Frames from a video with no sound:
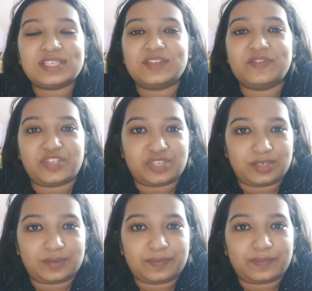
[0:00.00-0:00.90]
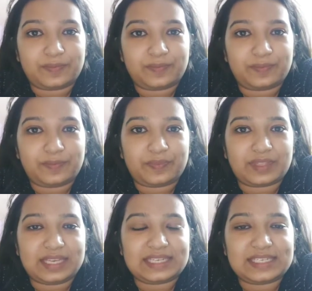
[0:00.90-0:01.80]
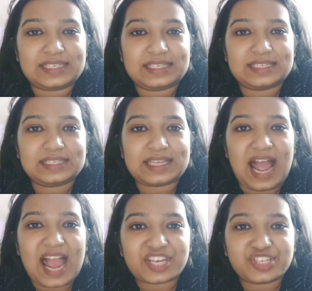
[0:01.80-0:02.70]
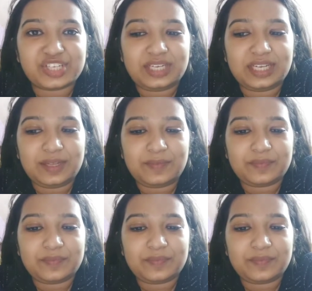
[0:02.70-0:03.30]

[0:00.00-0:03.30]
is division. It is actually